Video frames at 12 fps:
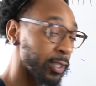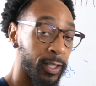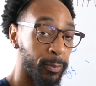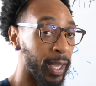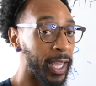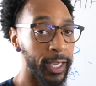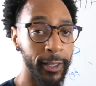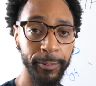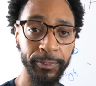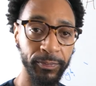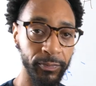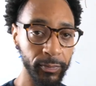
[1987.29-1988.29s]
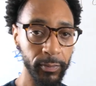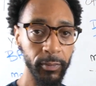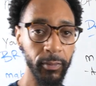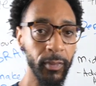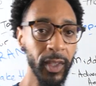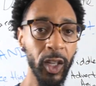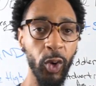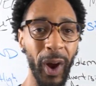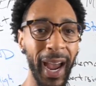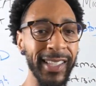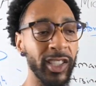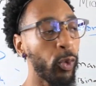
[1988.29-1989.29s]
to make,
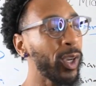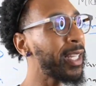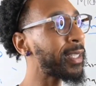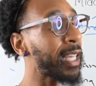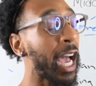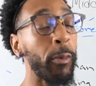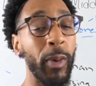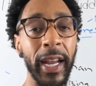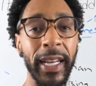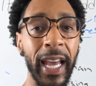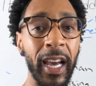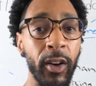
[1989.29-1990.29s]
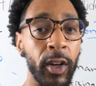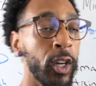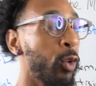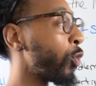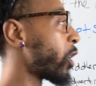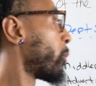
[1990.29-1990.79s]
right? So we're in a time right now where the